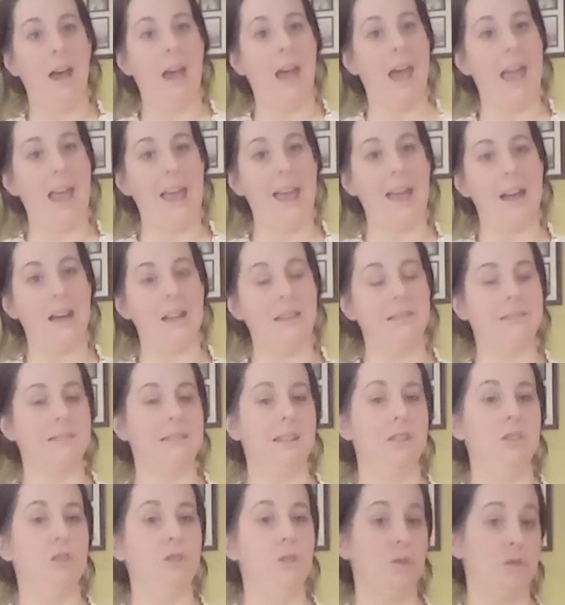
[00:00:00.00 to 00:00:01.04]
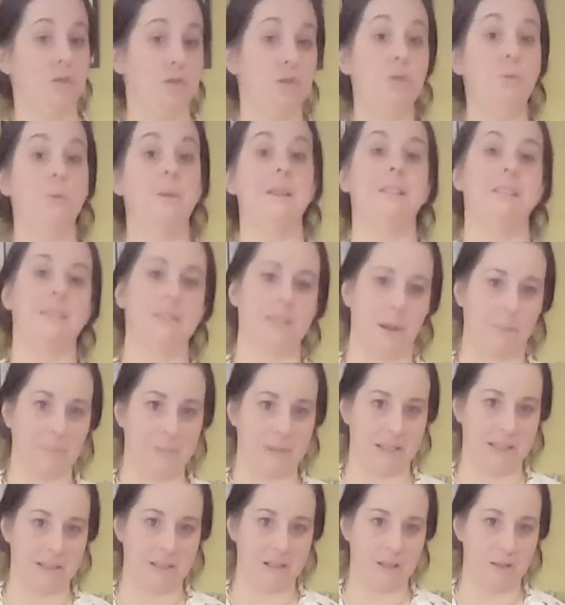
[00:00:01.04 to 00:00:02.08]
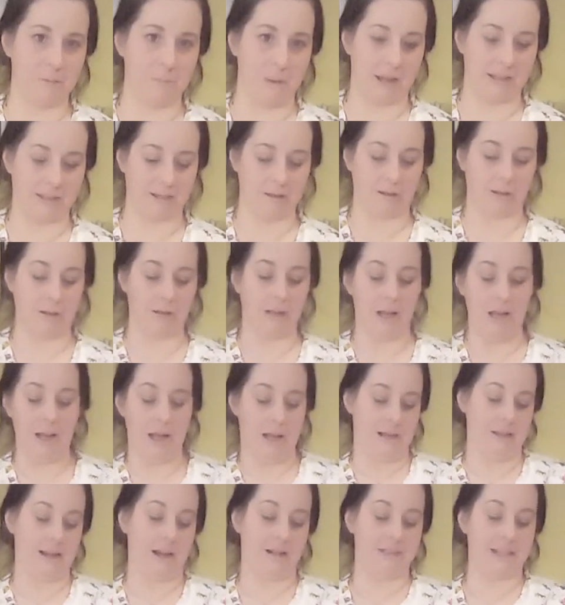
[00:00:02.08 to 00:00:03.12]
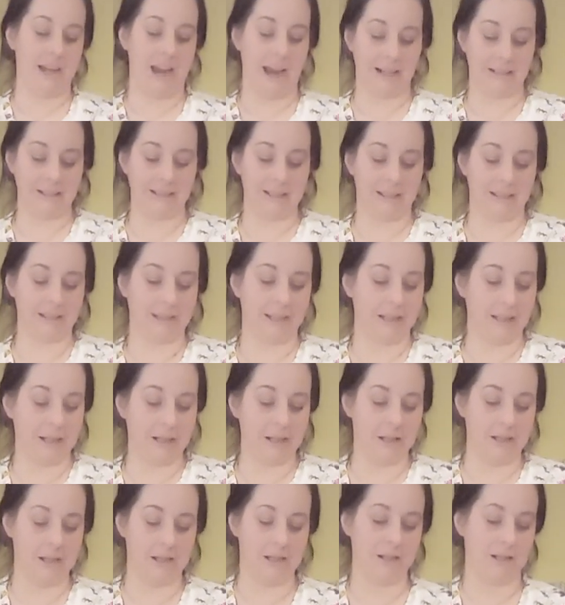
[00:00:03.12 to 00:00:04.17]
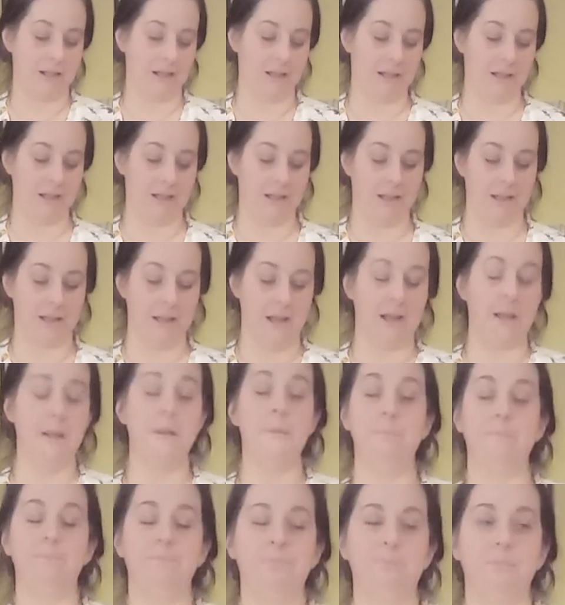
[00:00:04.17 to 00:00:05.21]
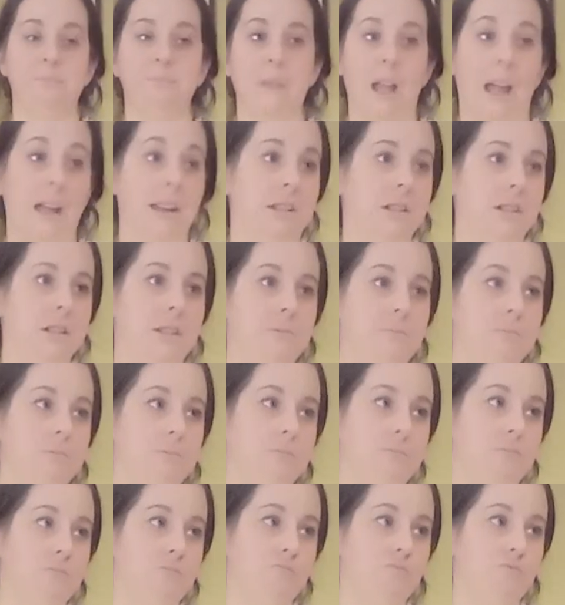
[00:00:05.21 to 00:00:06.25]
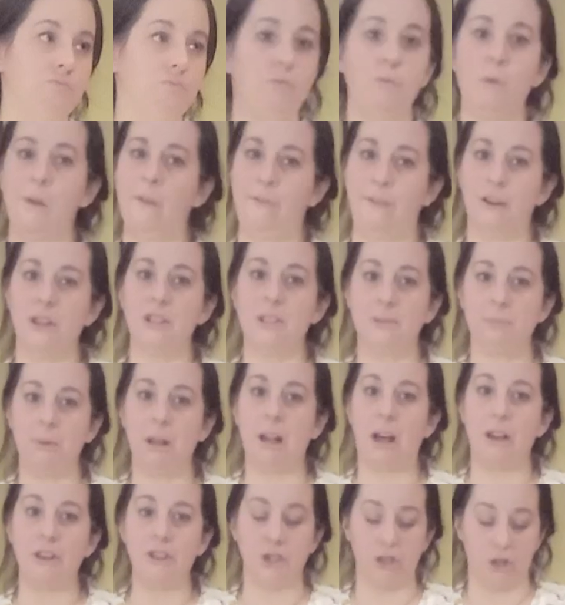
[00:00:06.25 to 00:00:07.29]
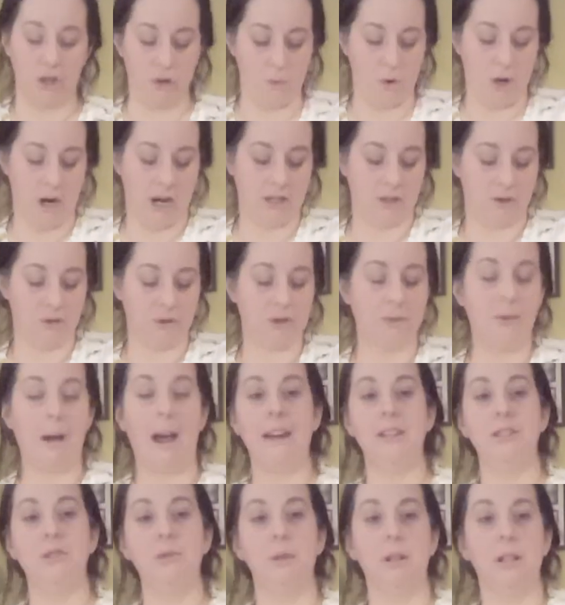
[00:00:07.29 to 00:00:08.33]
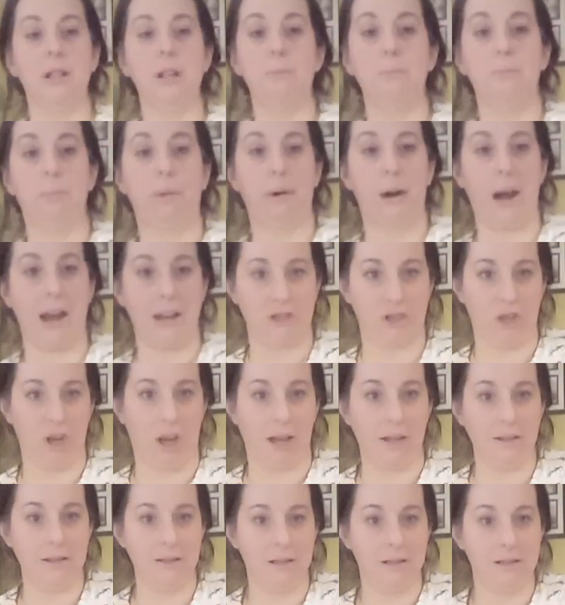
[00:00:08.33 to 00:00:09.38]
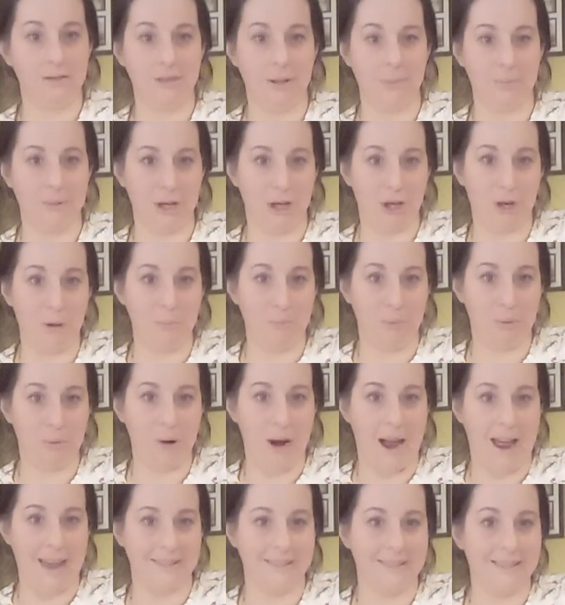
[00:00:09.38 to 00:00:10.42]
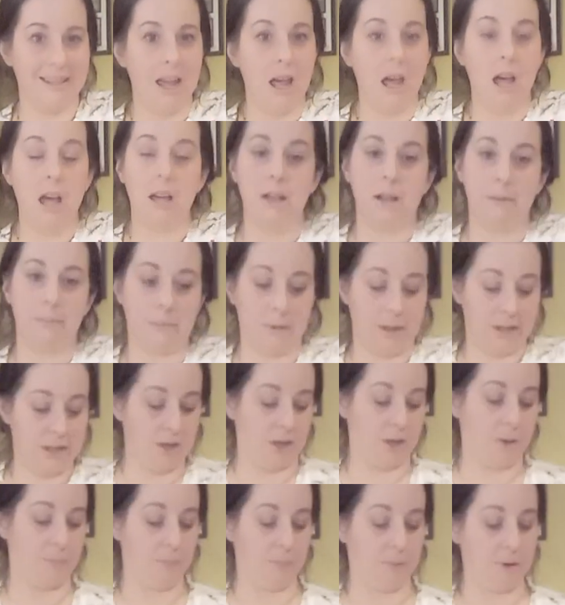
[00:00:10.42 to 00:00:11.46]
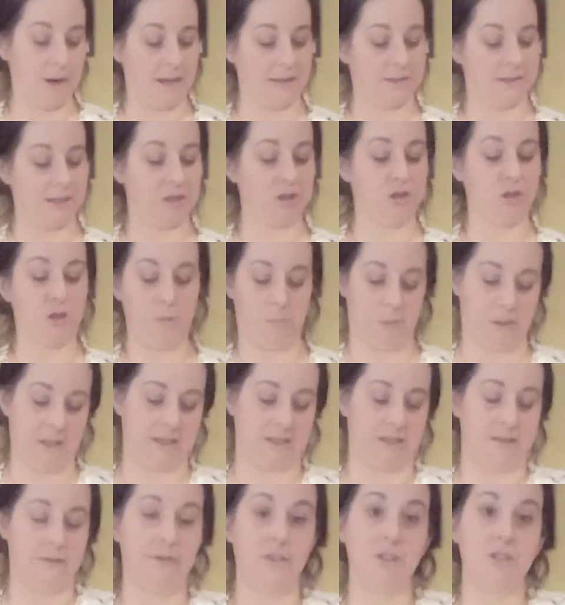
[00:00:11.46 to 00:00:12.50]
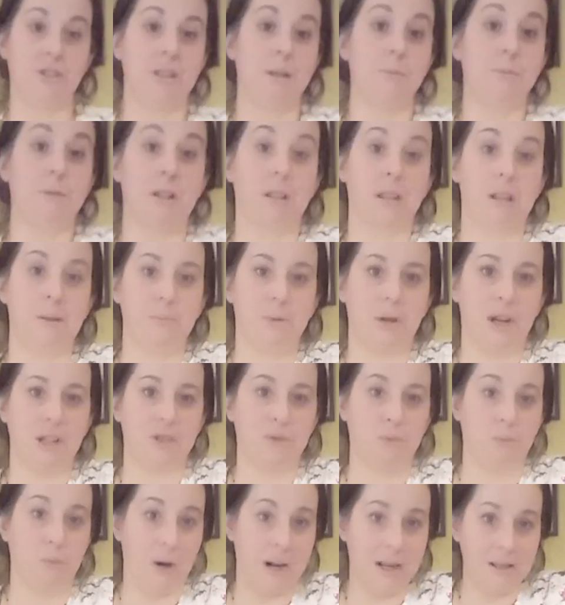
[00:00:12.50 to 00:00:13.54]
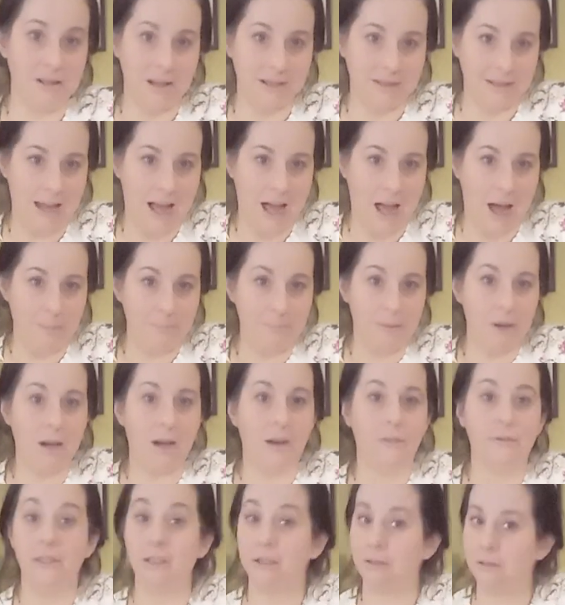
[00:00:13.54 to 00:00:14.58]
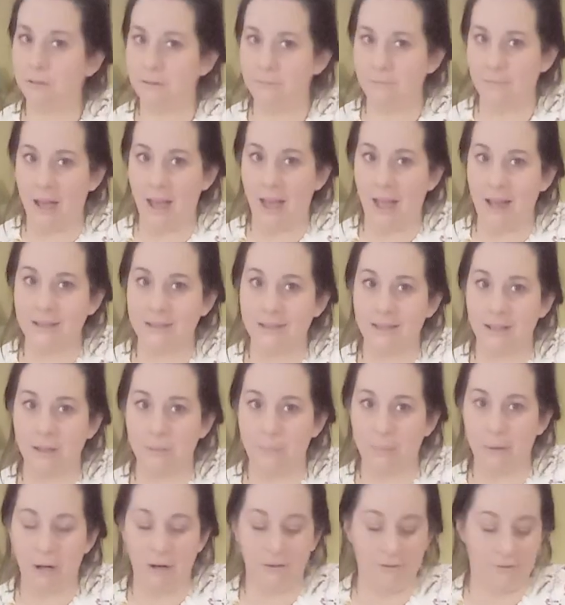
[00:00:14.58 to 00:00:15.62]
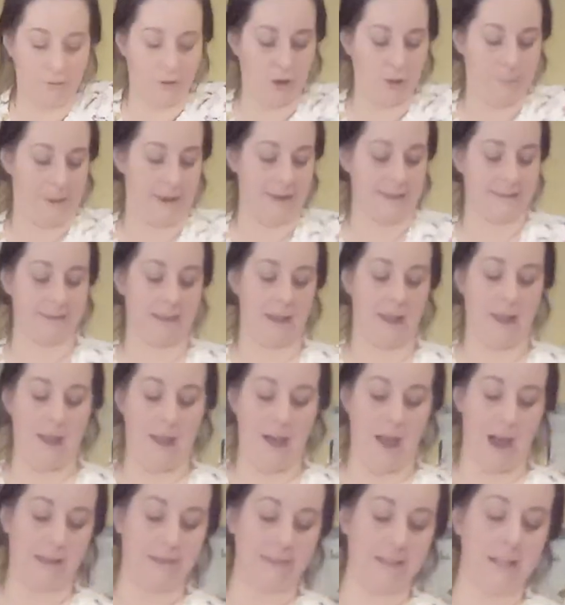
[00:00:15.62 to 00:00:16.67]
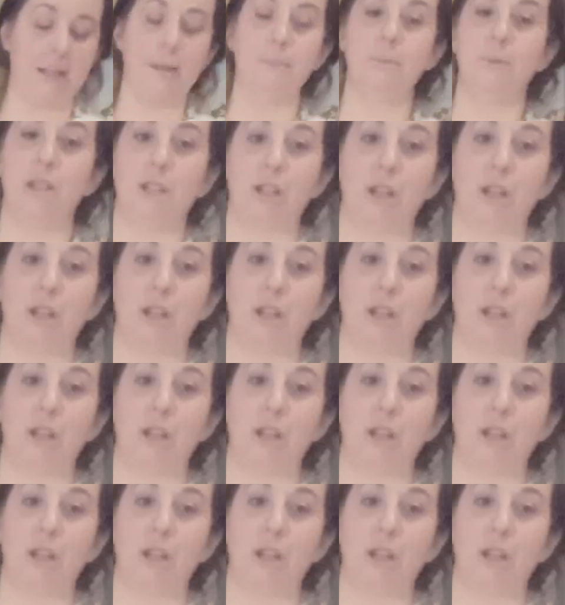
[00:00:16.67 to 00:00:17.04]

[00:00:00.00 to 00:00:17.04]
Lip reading: as you're doing something to the muscle. Now technically, I could, well first of all I'll show you what I do. So I do a compression, so I'm going to compress. I'm going to compress in two places. First I'm going to compress right on top of the glute max and the piriformis, and then I'm going to